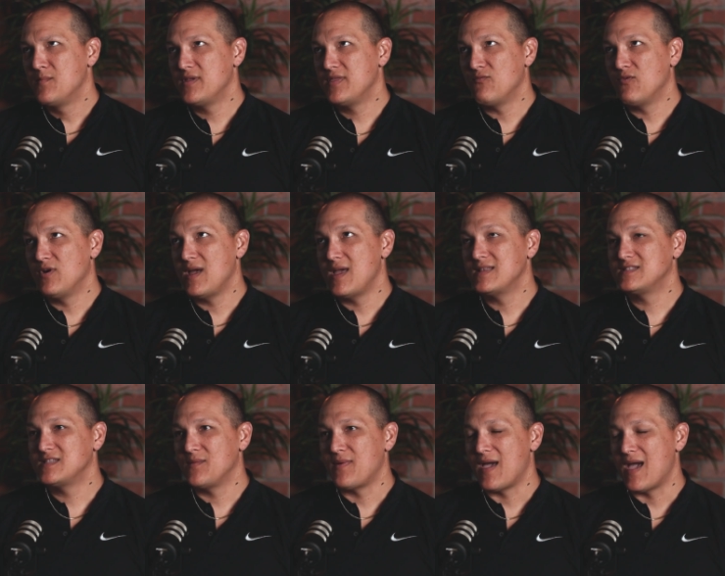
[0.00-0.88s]
But what
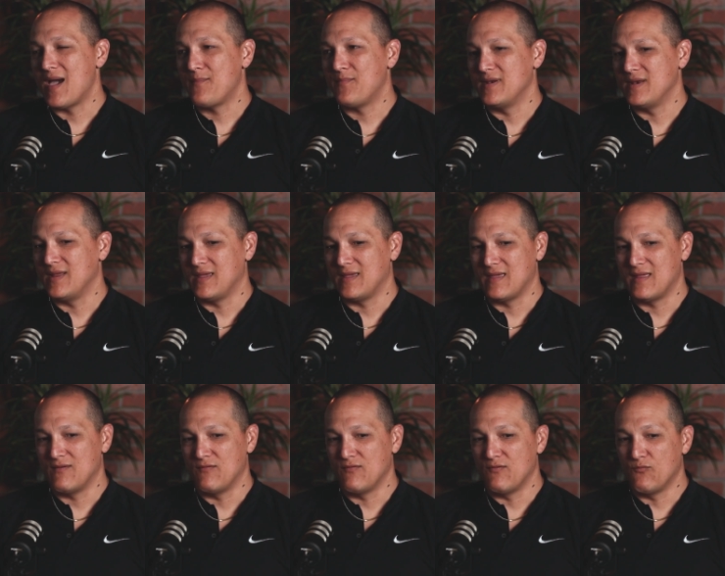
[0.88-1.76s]
ends up happening,
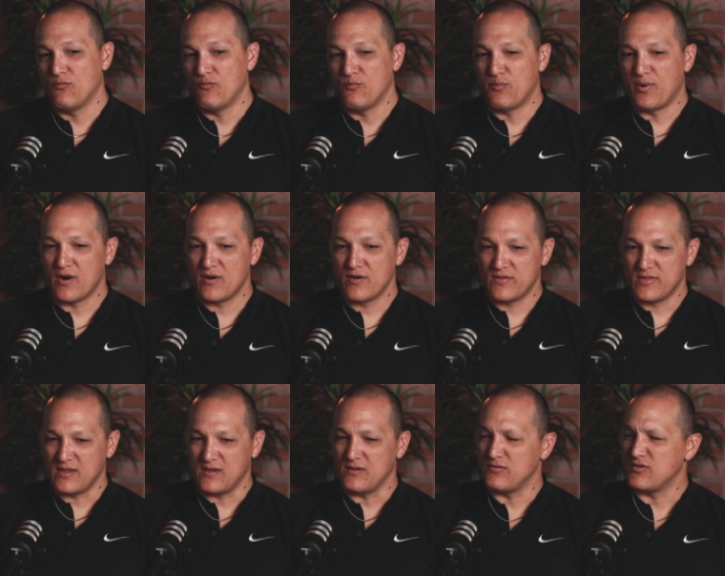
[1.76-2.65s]
and part
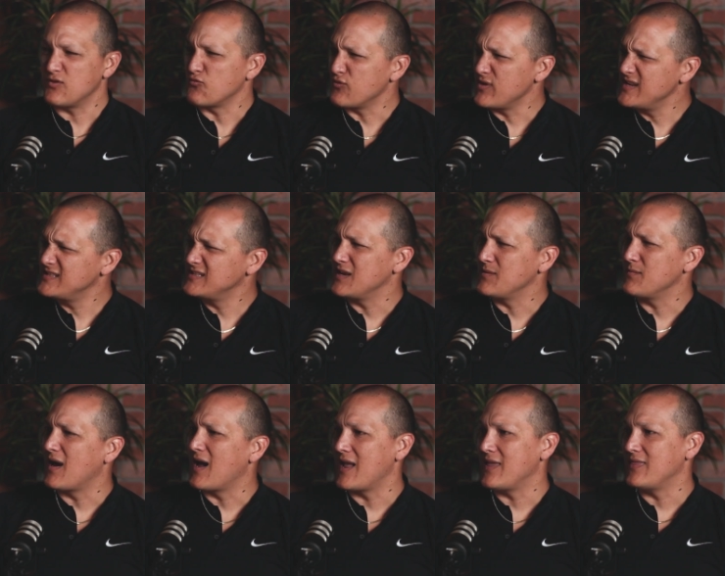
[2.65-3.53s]
of the reasoning
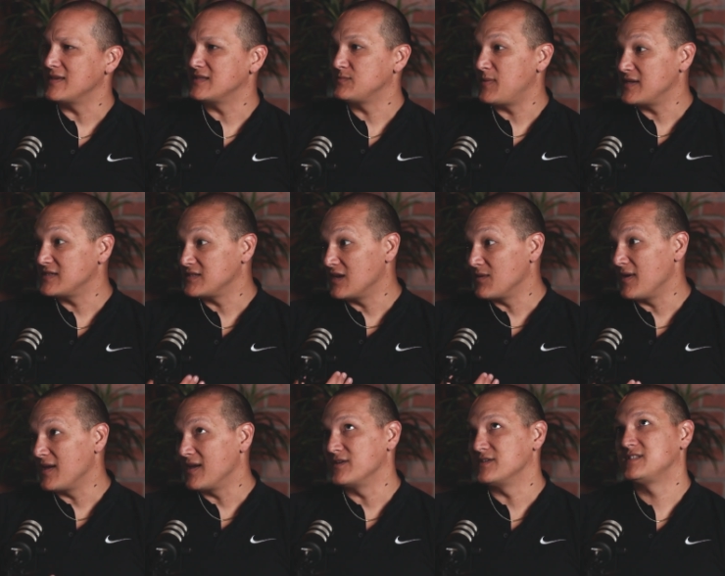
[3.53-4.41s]
behind this, based on
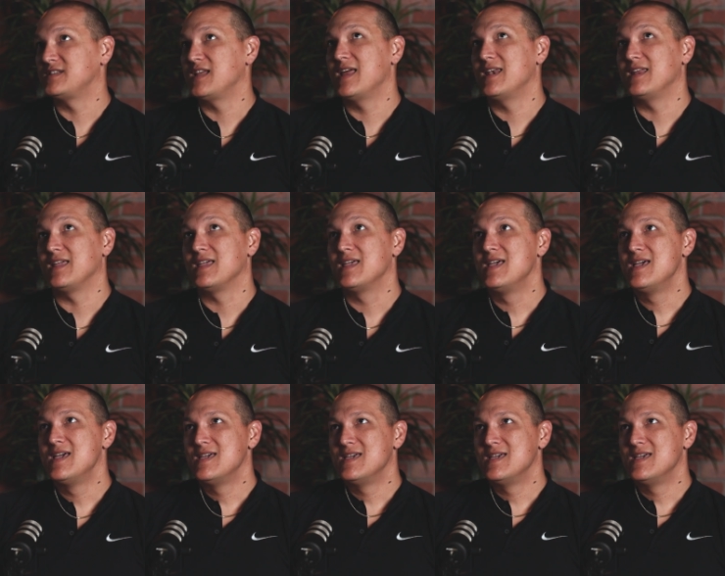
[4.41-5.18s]
my understanding,